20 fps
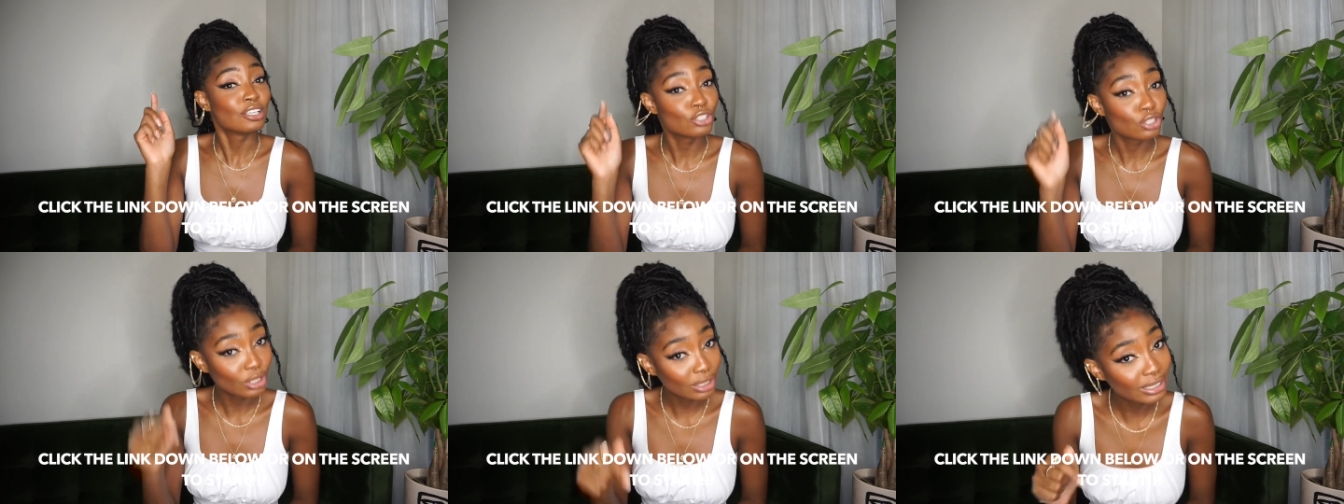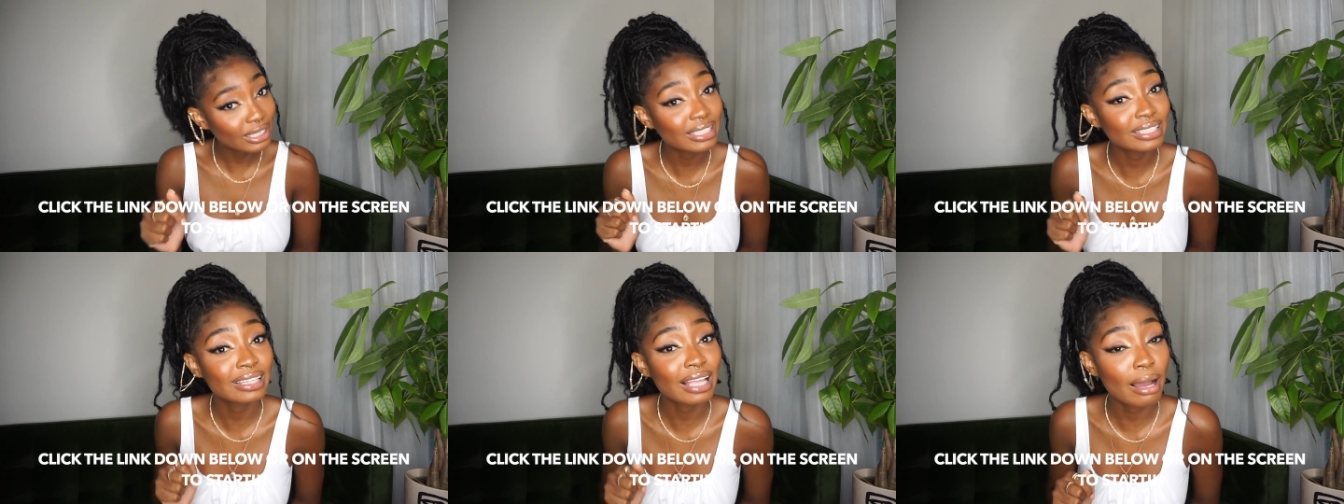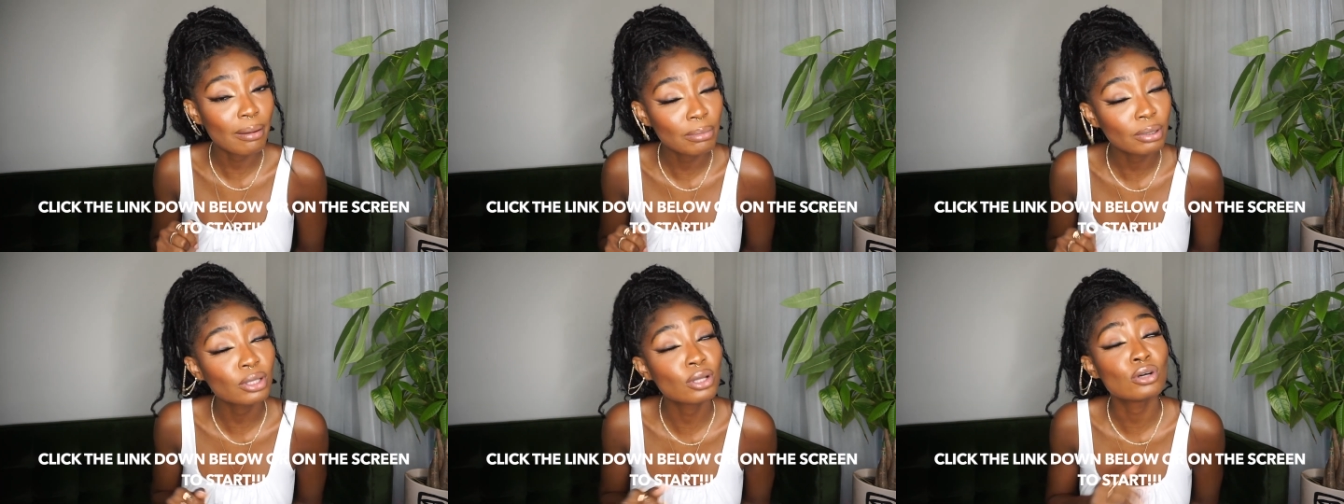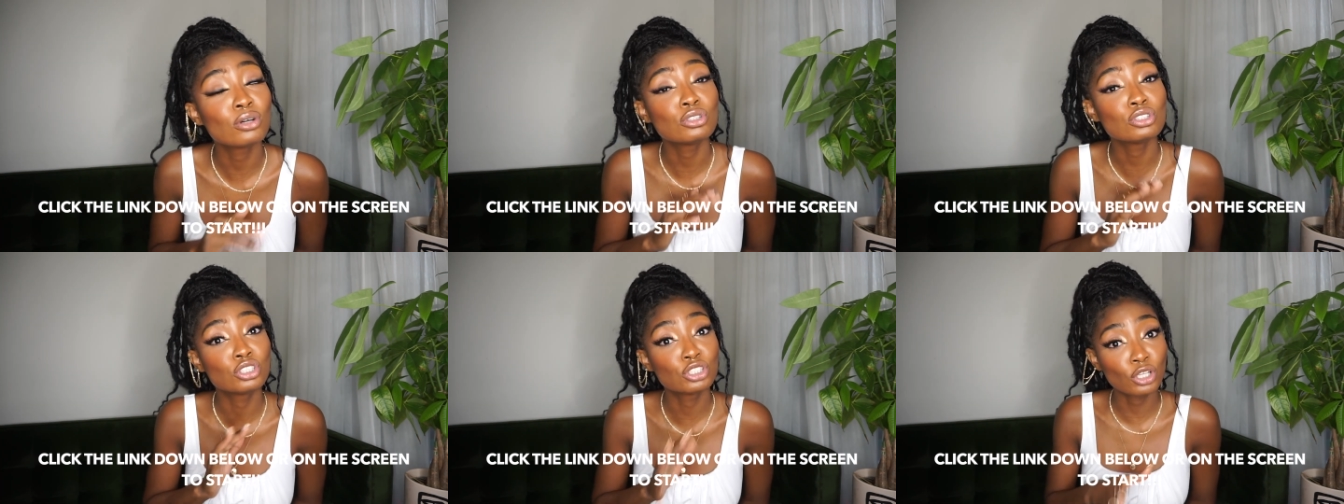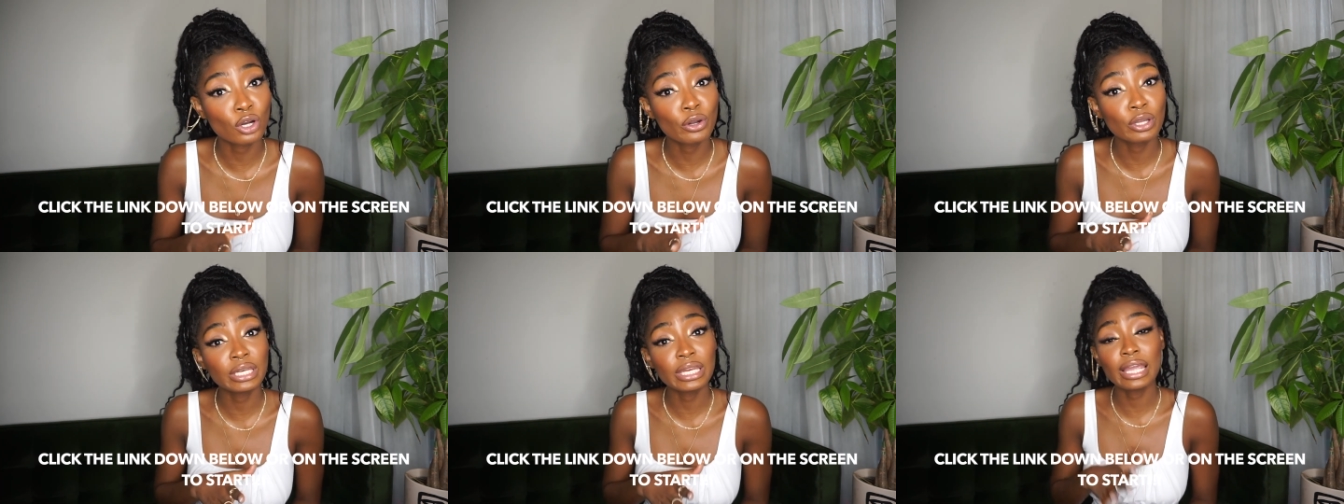Click down below,
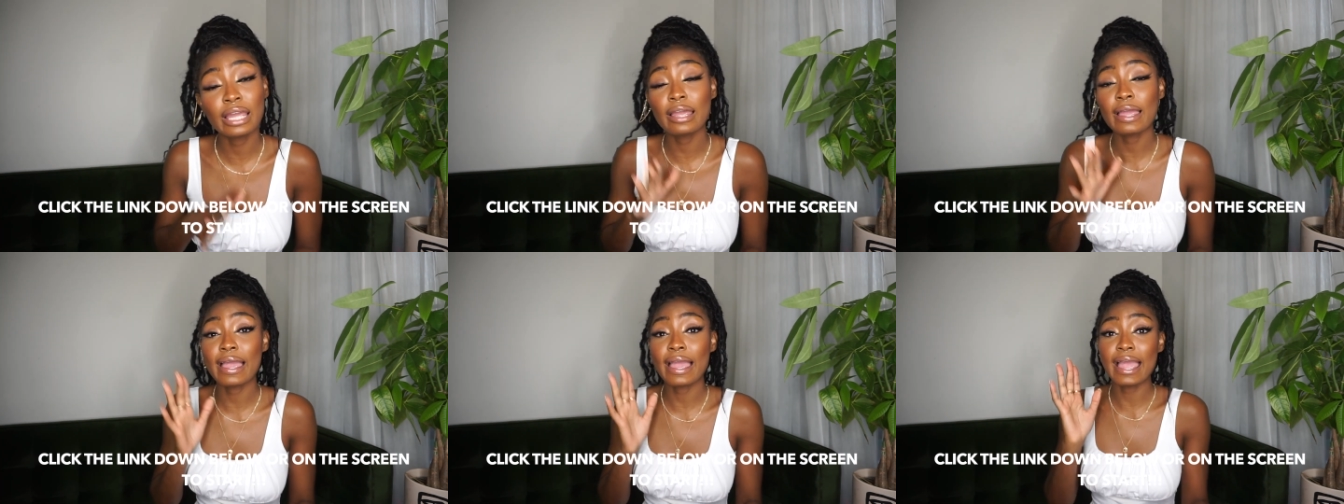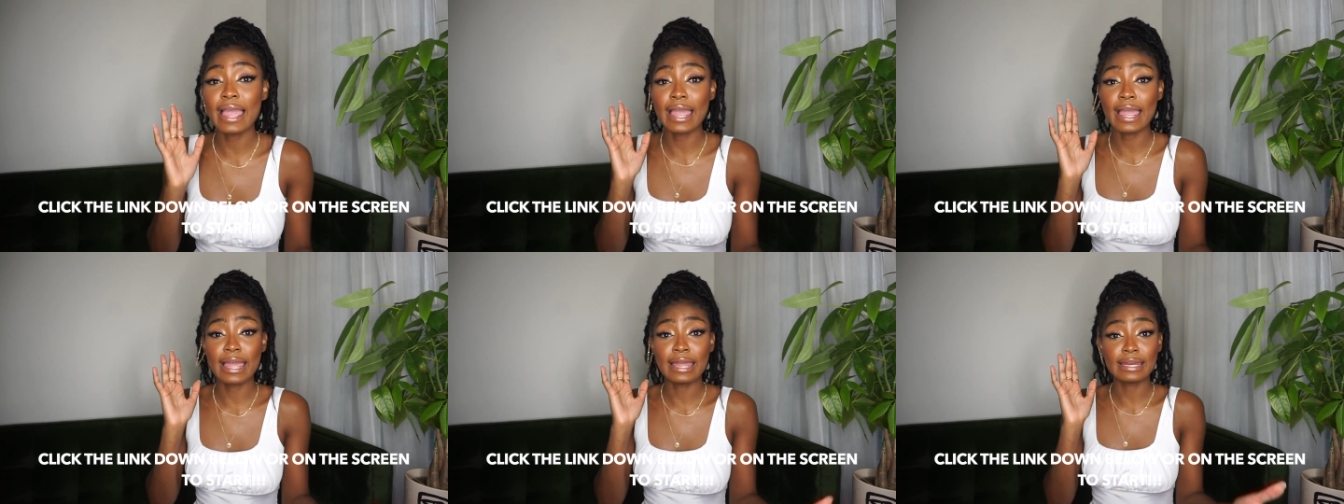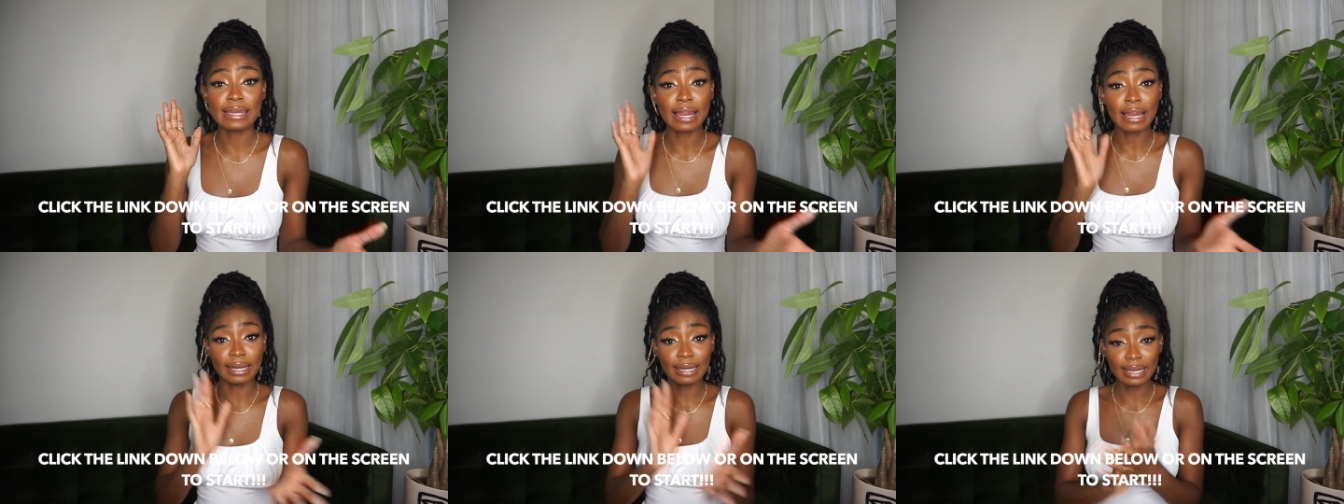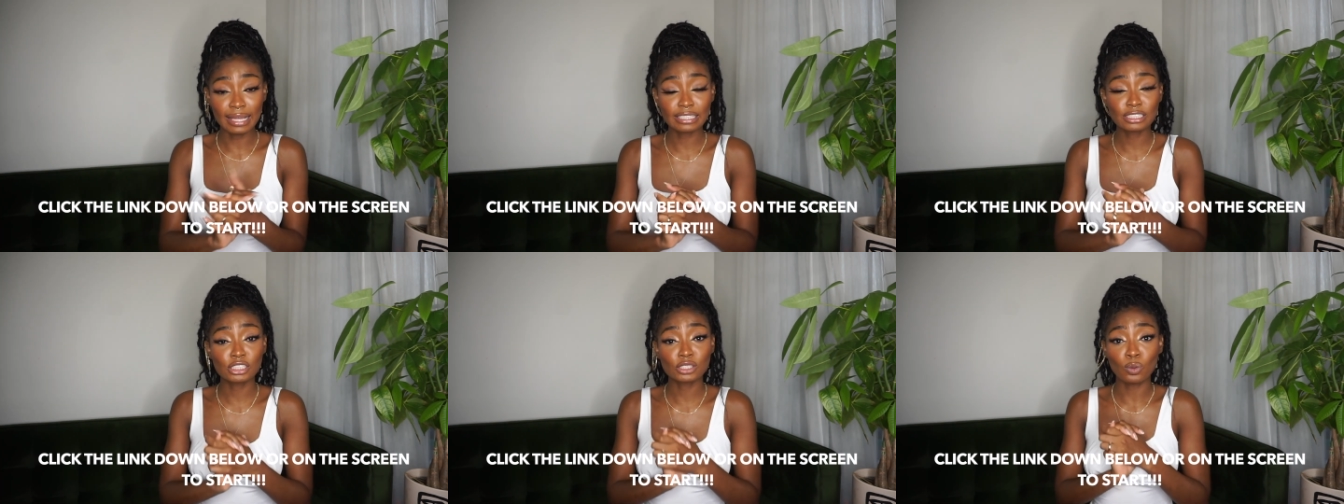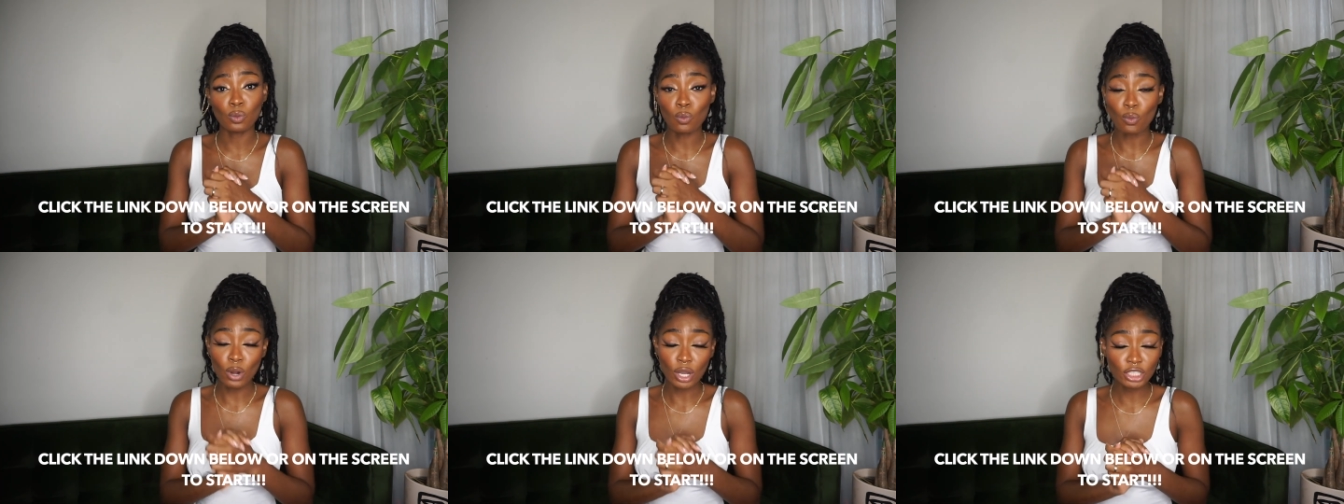join it, and let's
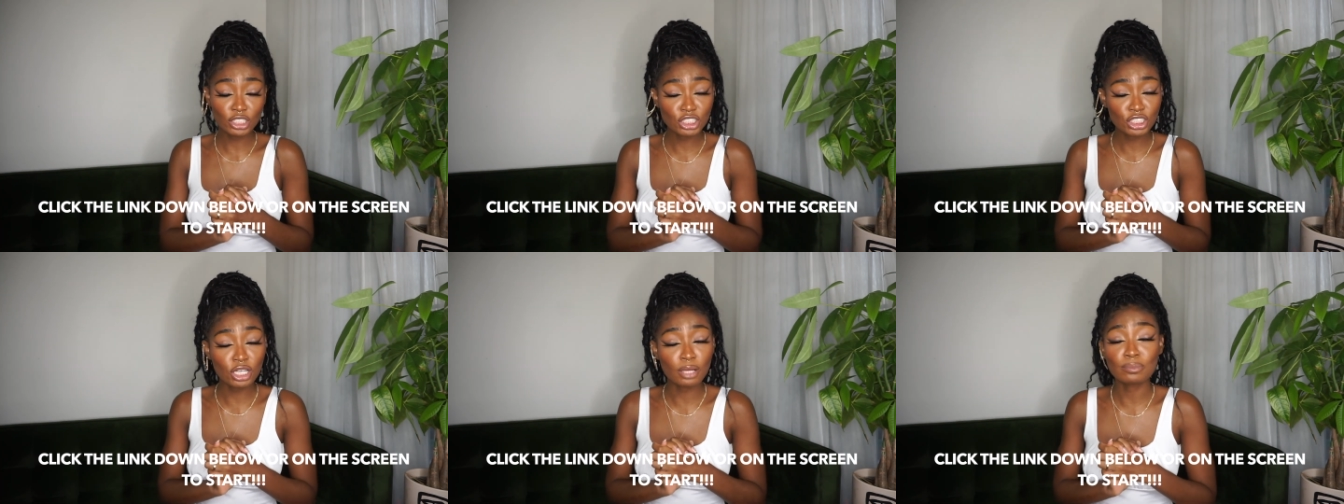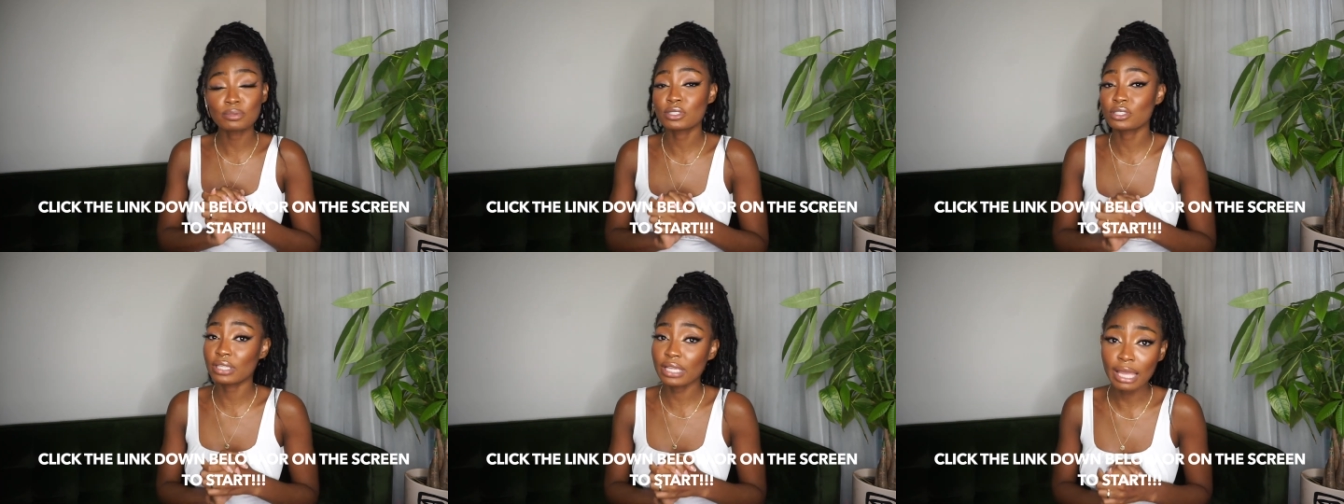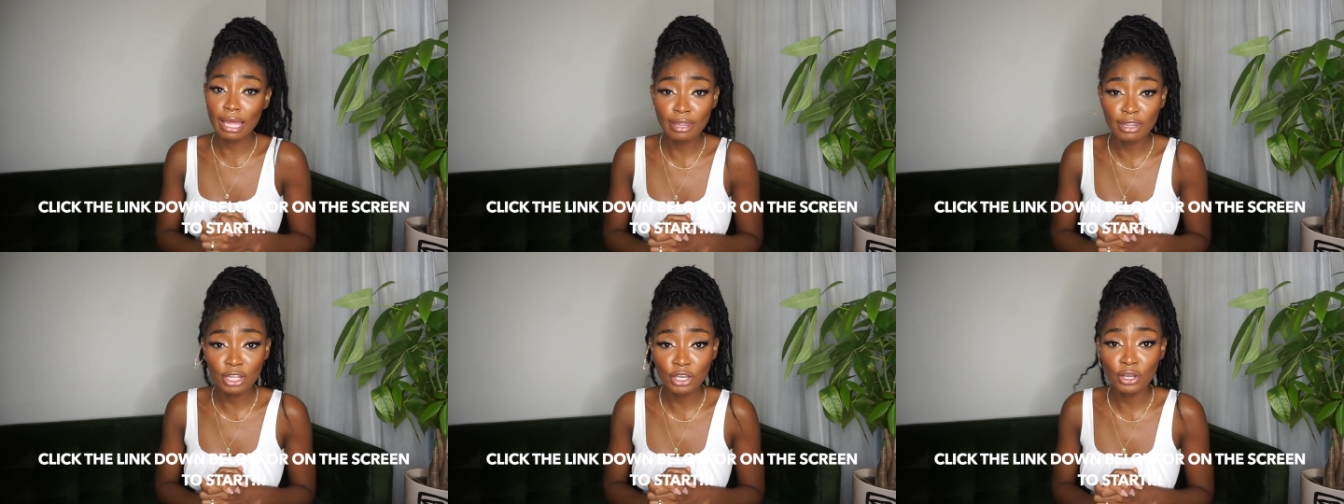workshop together,